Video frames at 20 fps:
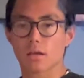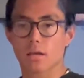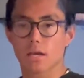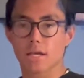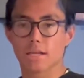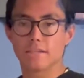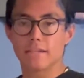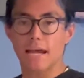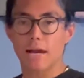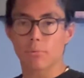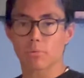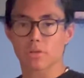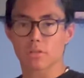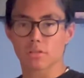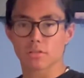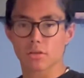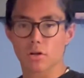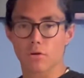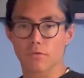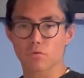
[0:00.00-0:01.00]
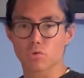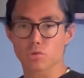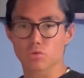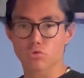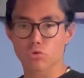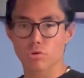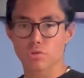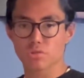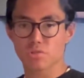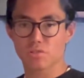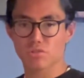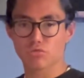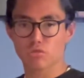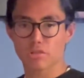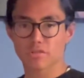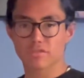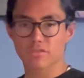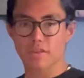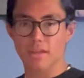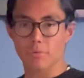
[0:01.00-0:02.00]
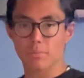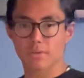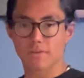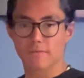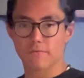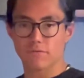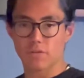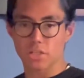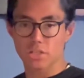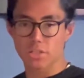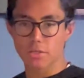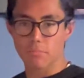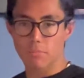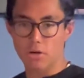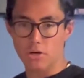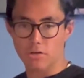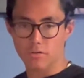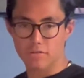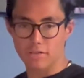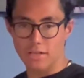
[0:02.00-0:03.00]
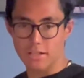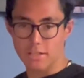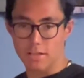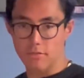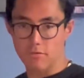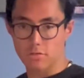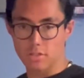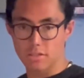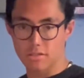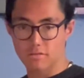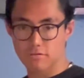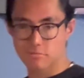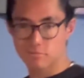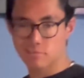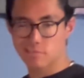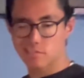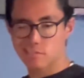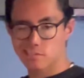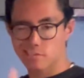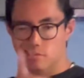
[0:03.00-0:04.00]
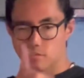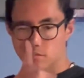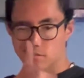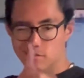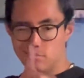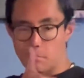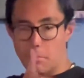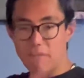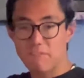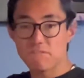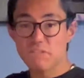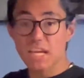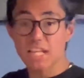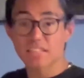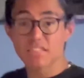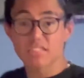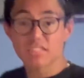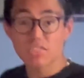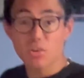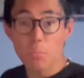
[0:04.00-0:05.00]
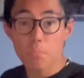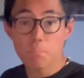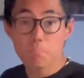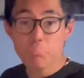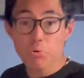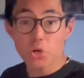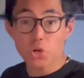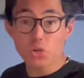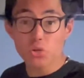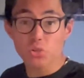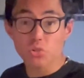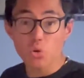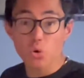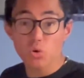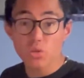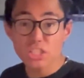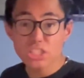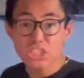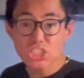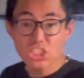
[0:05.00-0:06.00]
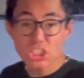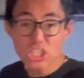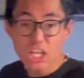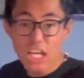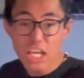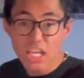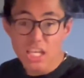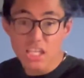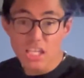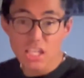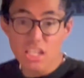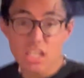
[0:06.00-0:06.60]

And now we're gonna go for a grocery run so that we can fund tomorrow's activities. My face is so burnt, holy shit.